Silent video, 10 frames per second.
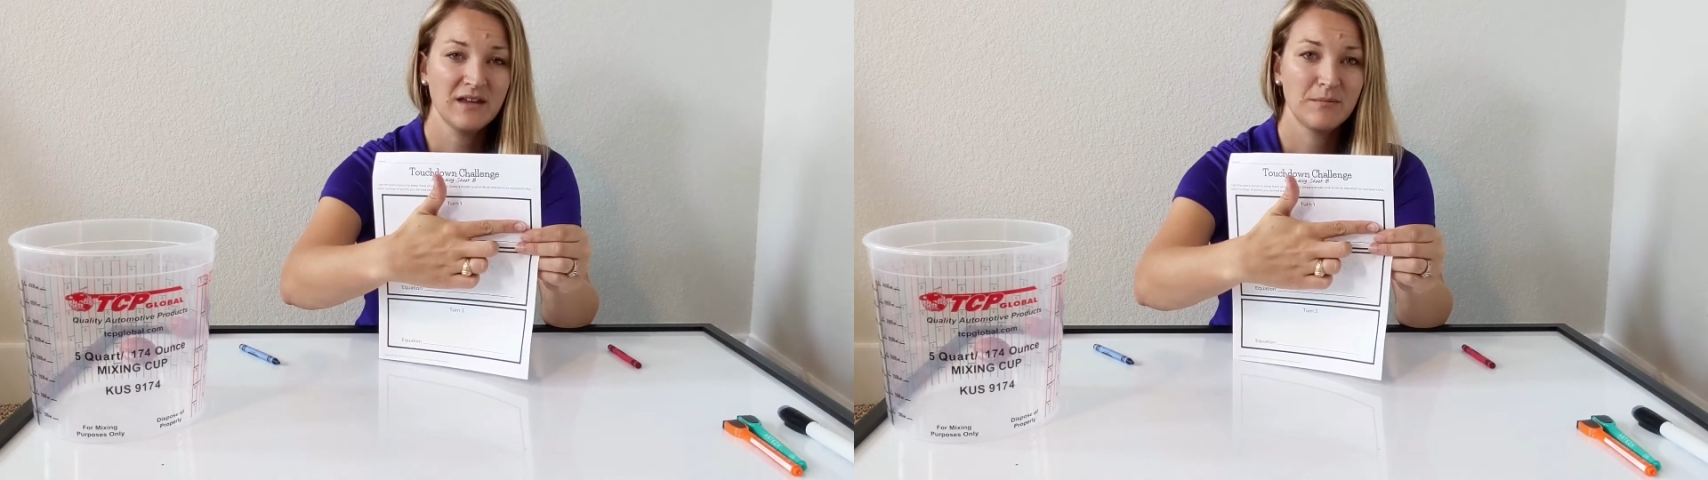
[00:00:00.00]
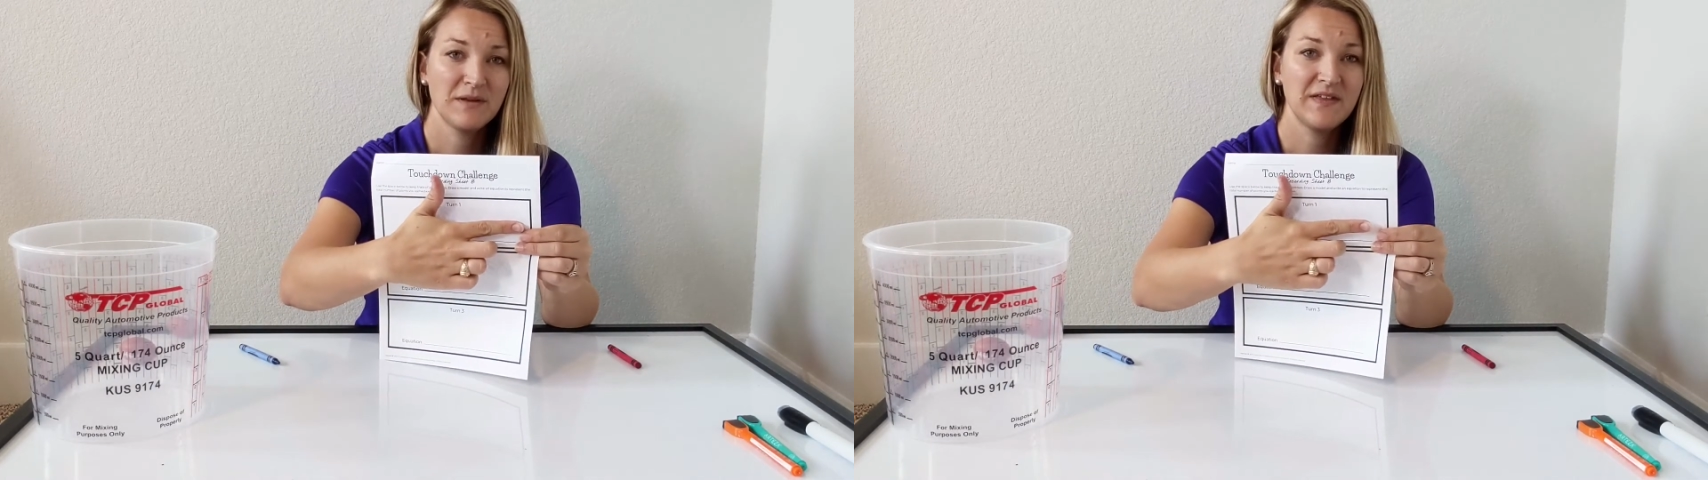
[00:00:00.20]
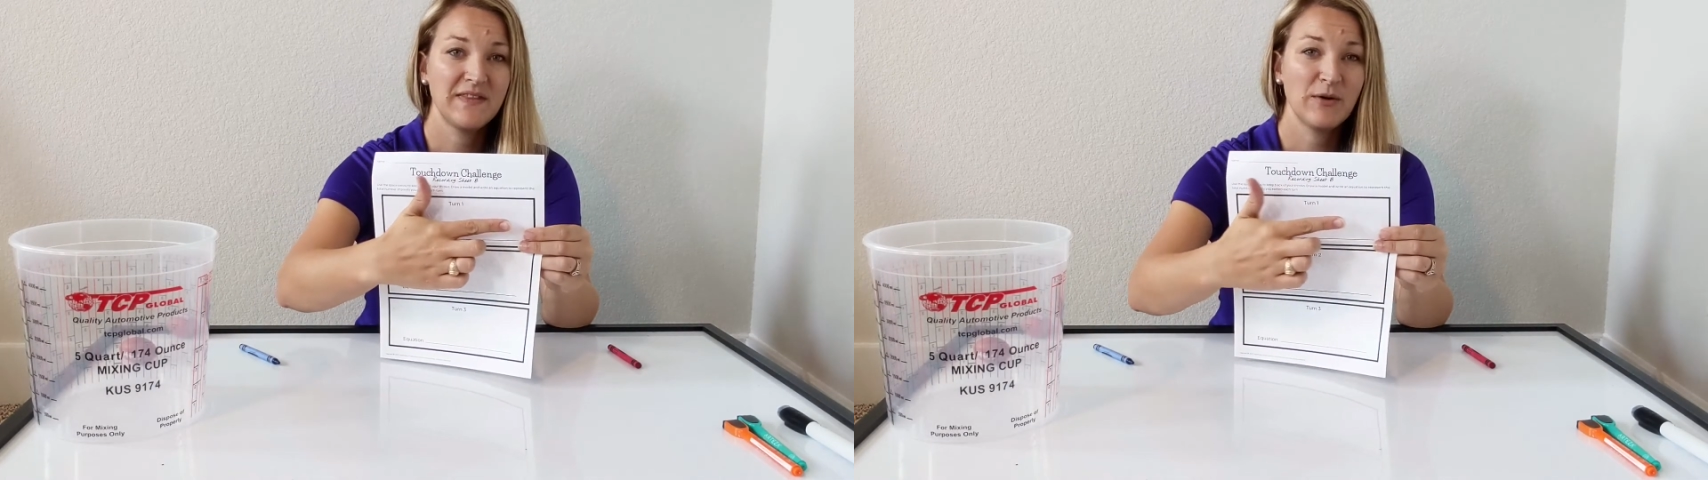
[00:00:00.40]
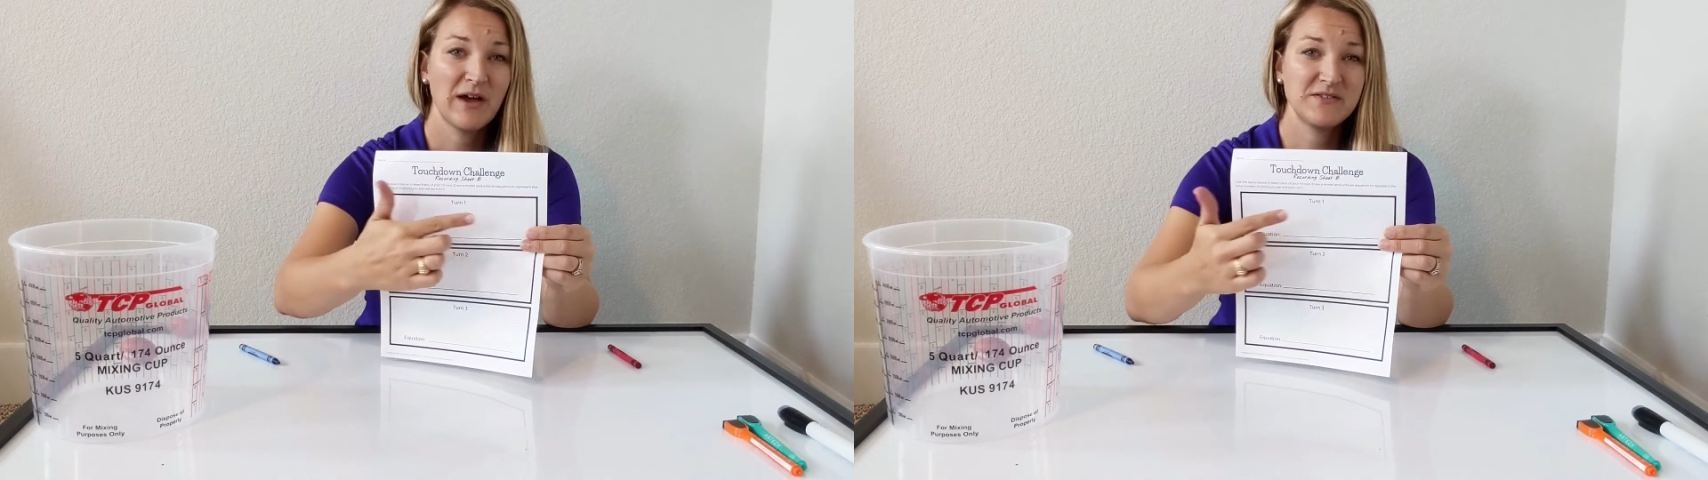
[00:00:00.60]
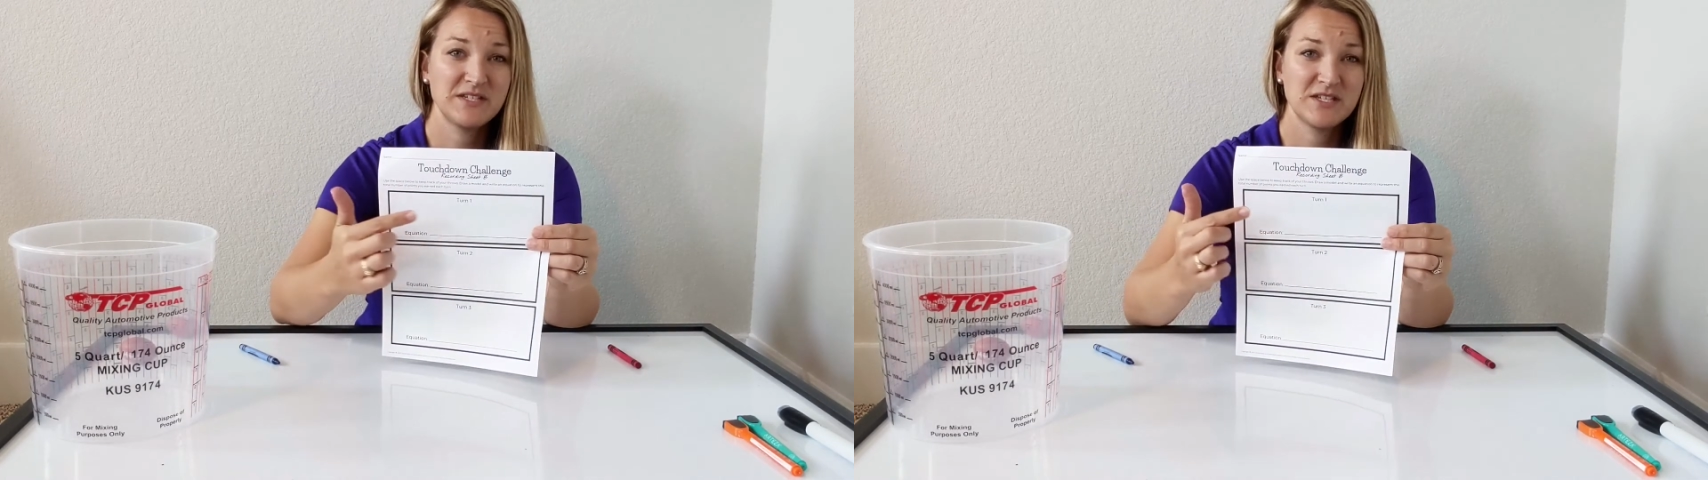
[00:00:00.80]
but then they'll
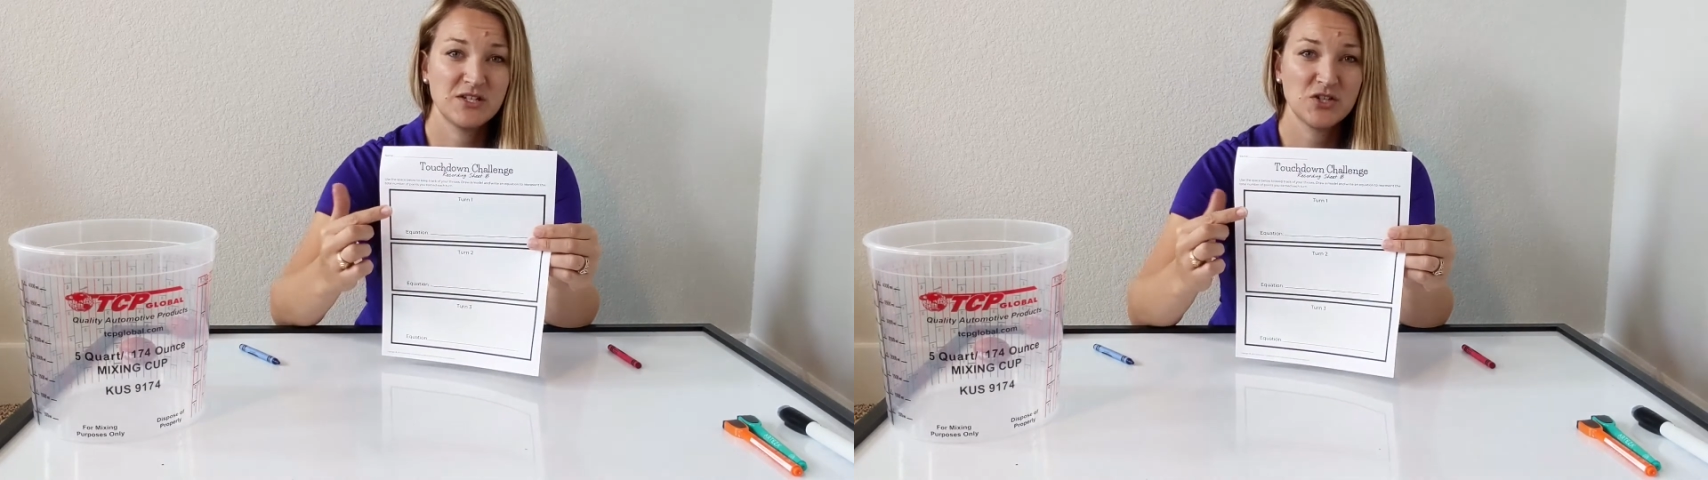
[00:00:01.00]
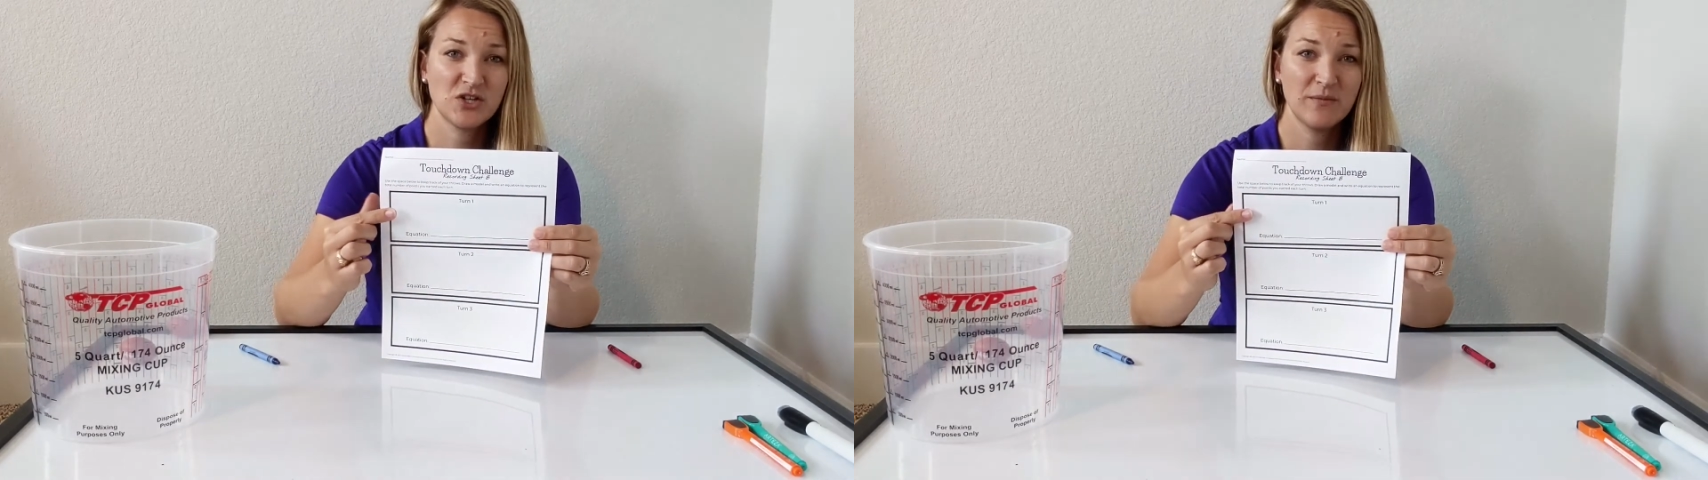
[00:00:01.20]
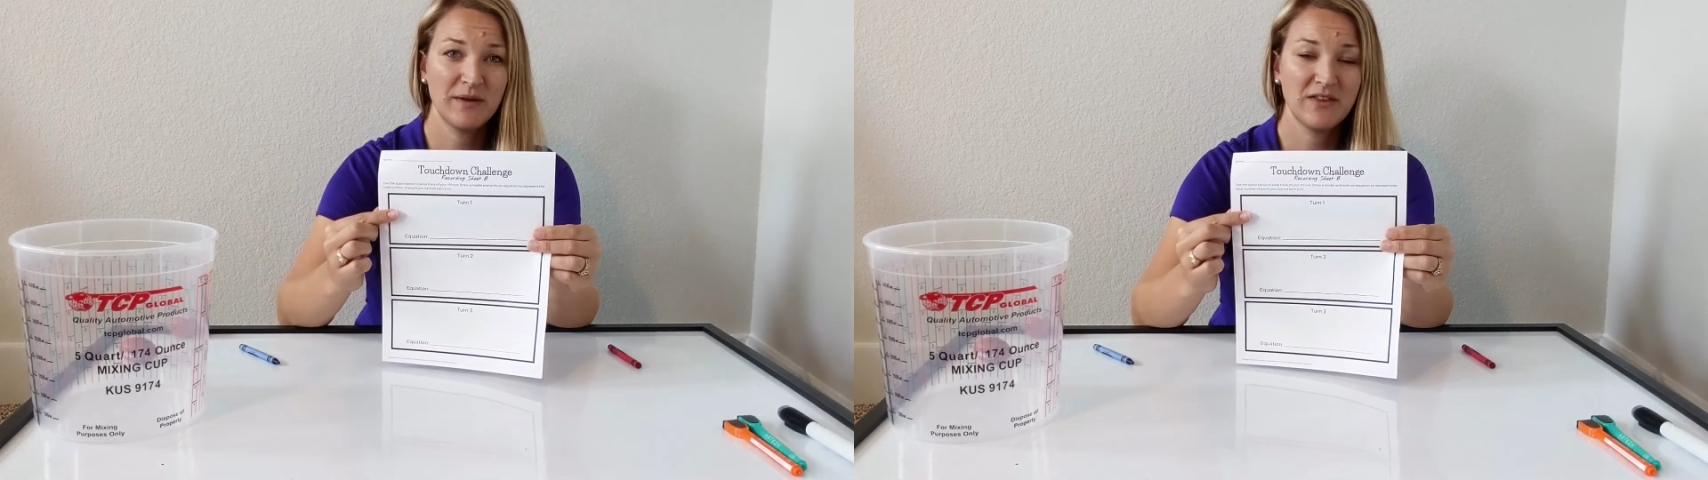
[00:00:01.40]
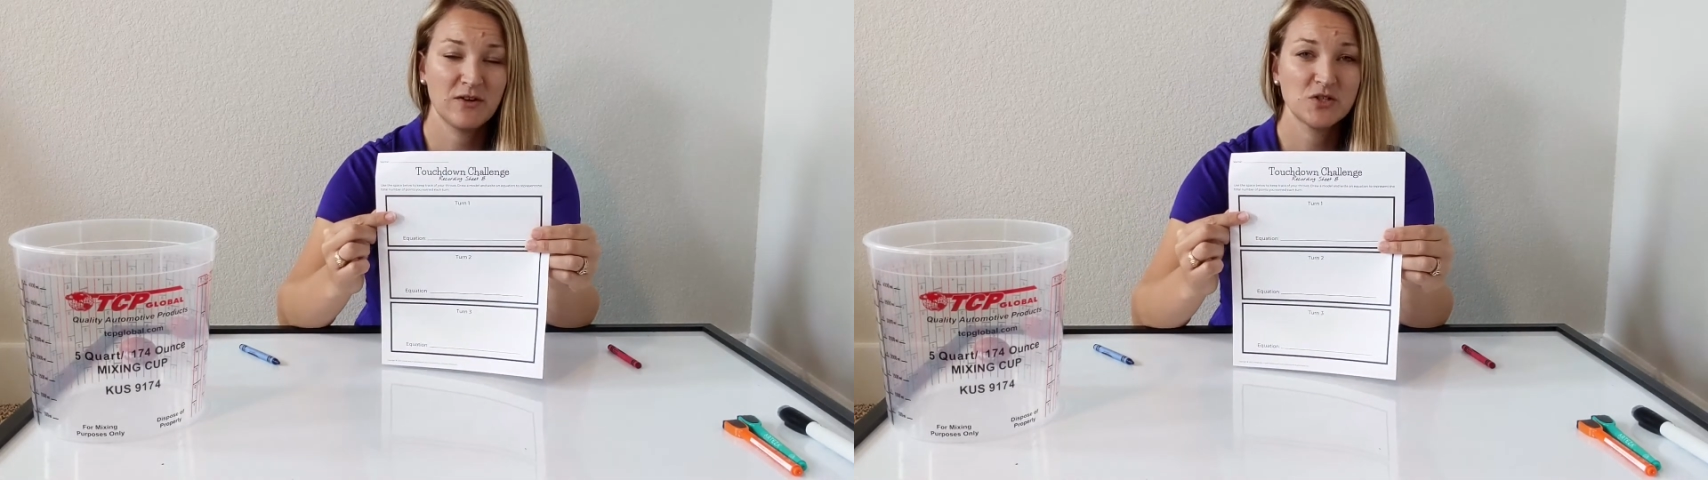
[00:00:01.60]
have to determine their